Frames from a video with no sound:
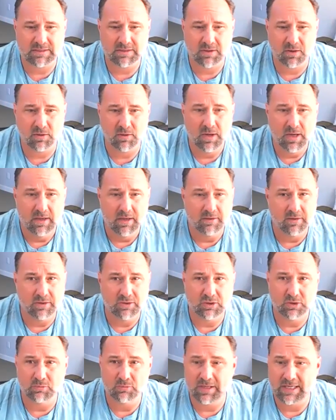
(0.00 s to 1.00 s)
So the
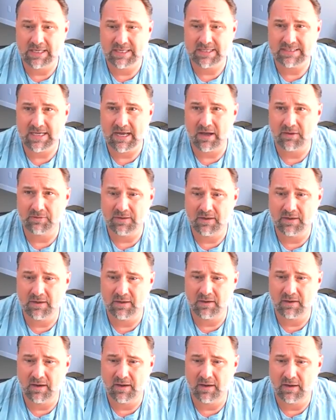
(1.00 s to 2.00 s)
Zoom link is out
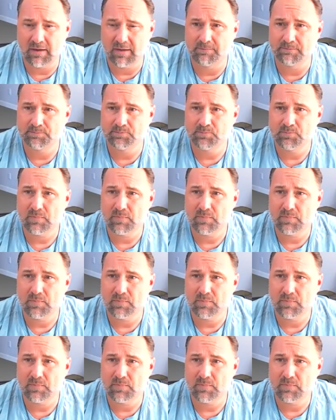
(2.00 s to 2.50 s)
there. Um,